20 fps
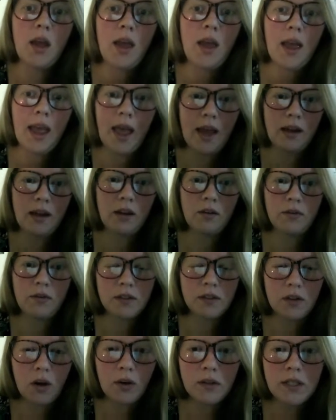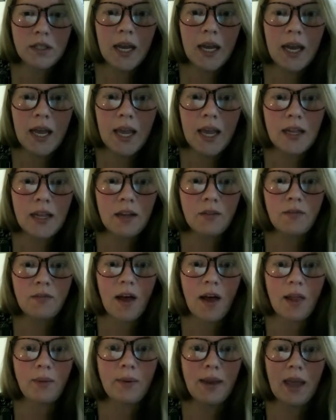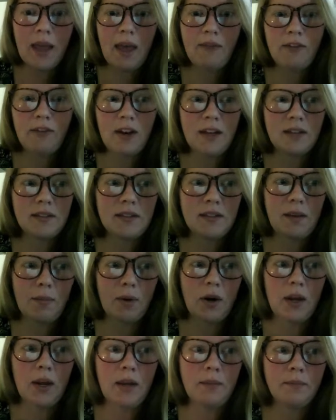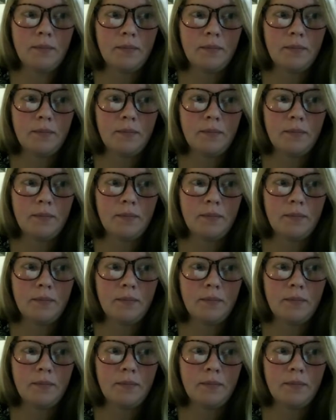and the result in the following evidence summary.